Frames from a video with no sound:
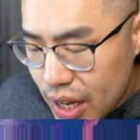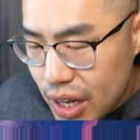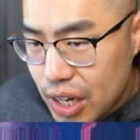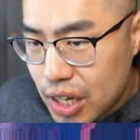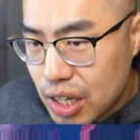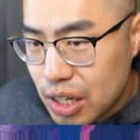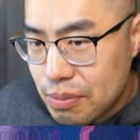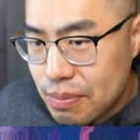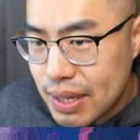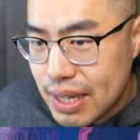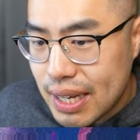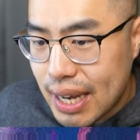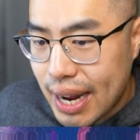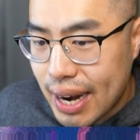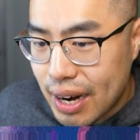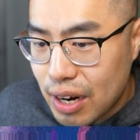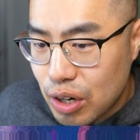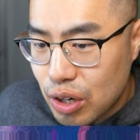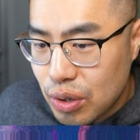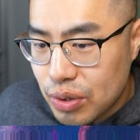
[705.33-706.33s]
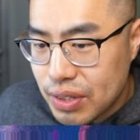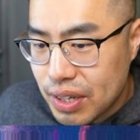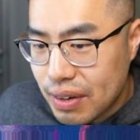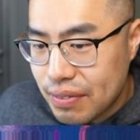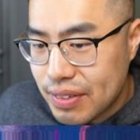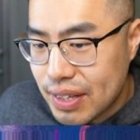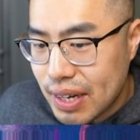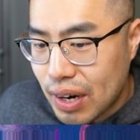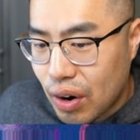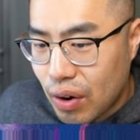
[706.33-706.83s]
It could be Herald of
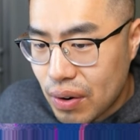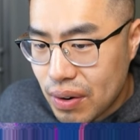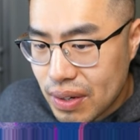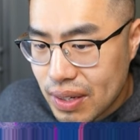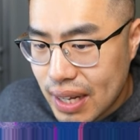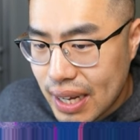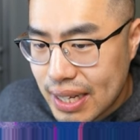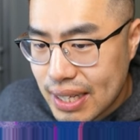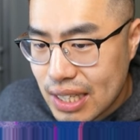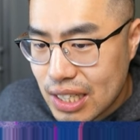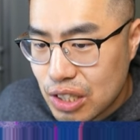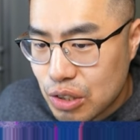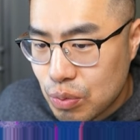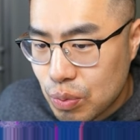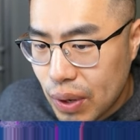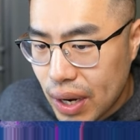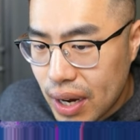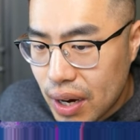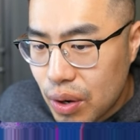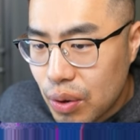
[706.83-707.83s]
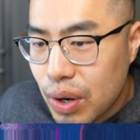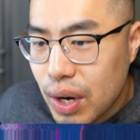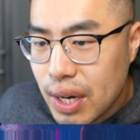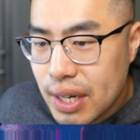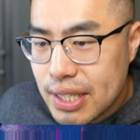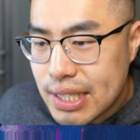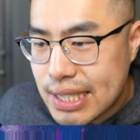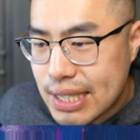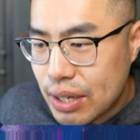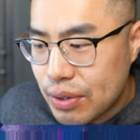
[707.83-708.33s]
the Arclight as well.
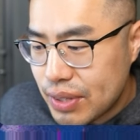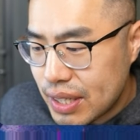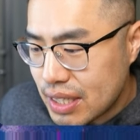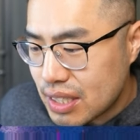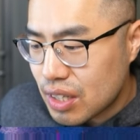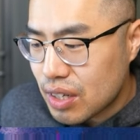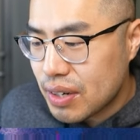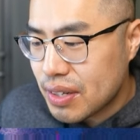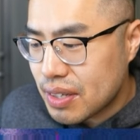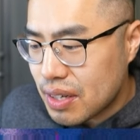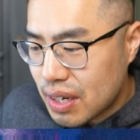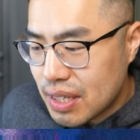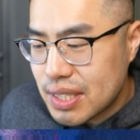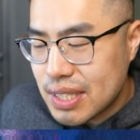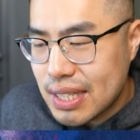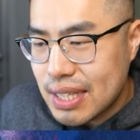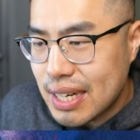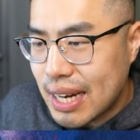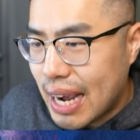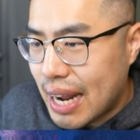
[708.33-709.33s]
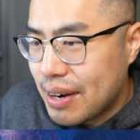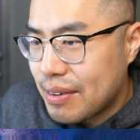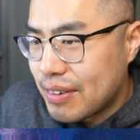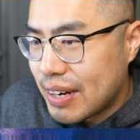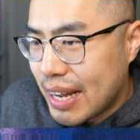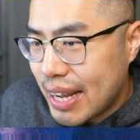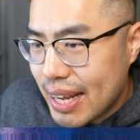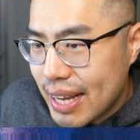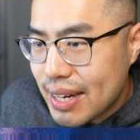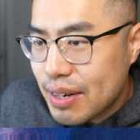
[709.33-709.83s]
So these are other cards you can kind of
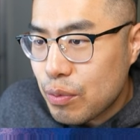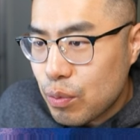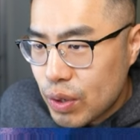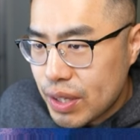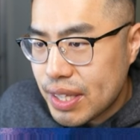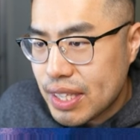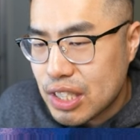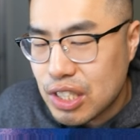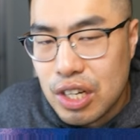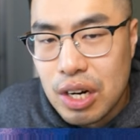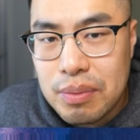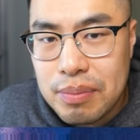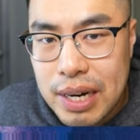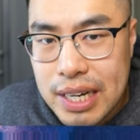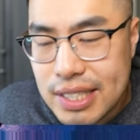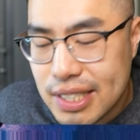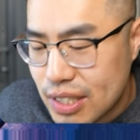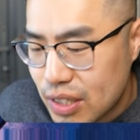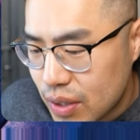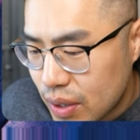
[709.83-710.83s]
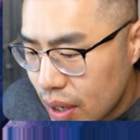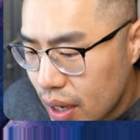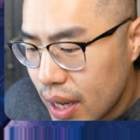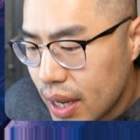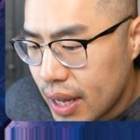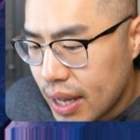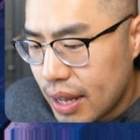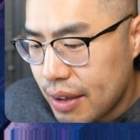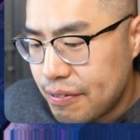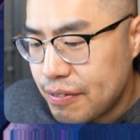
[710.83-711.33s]
hit with the Skullmeister
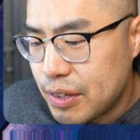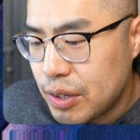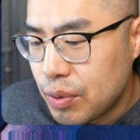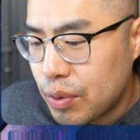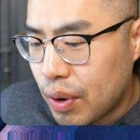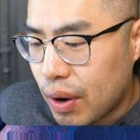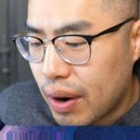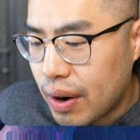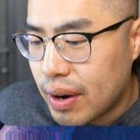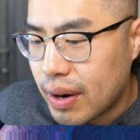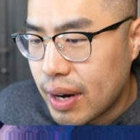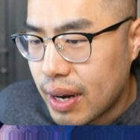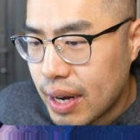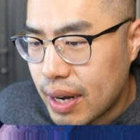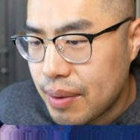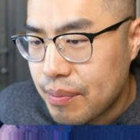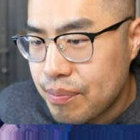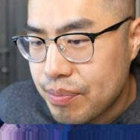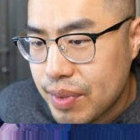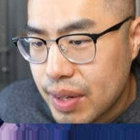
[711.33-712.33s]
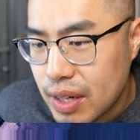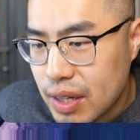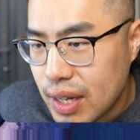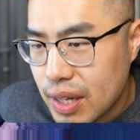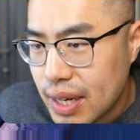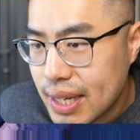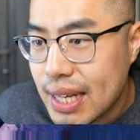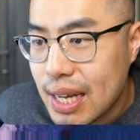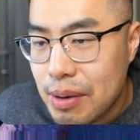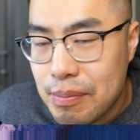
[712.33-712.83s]
if you are
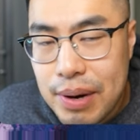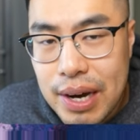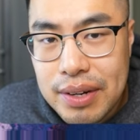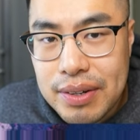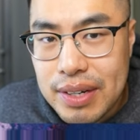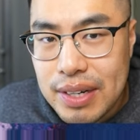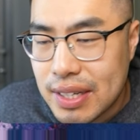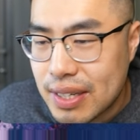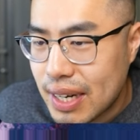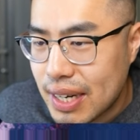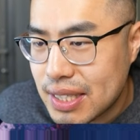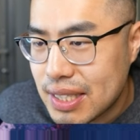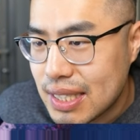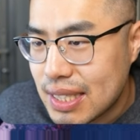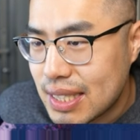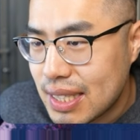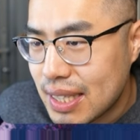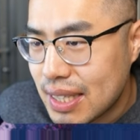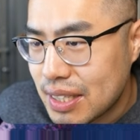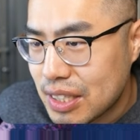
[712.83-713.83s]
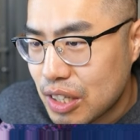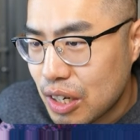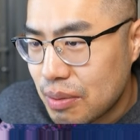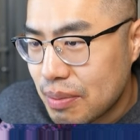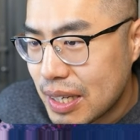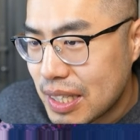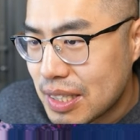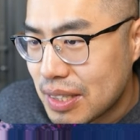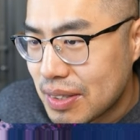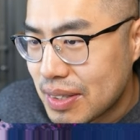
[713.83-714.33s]
lucky about it and you actually see the
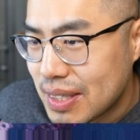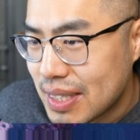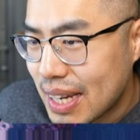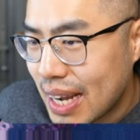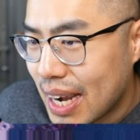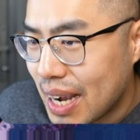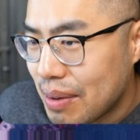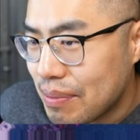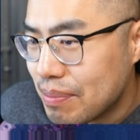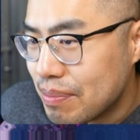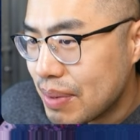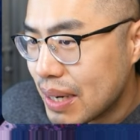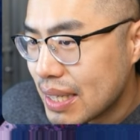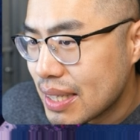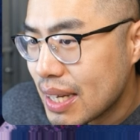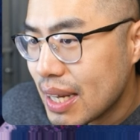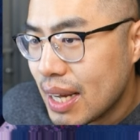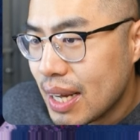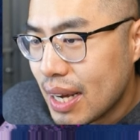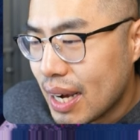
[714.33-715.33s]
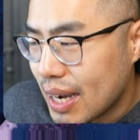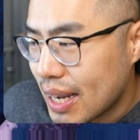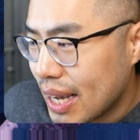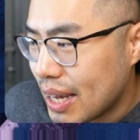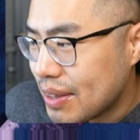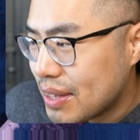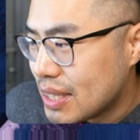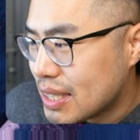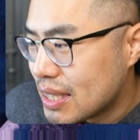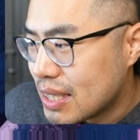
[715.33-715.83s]
Skullmeister in time. But
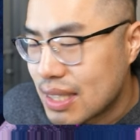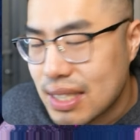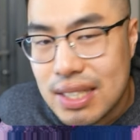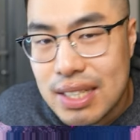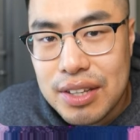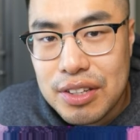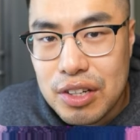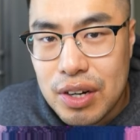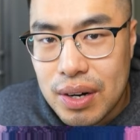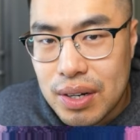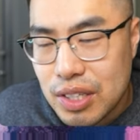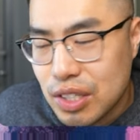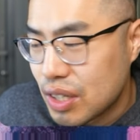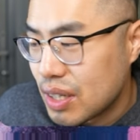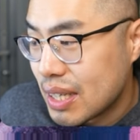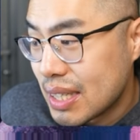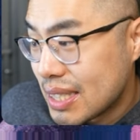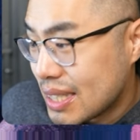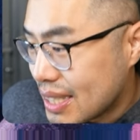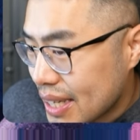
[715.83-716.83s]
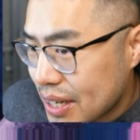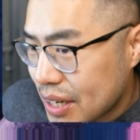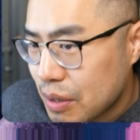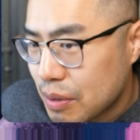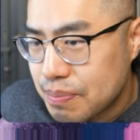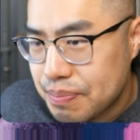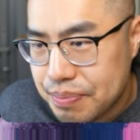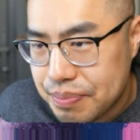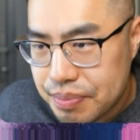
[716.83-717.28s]
again, this is just another card you can consider.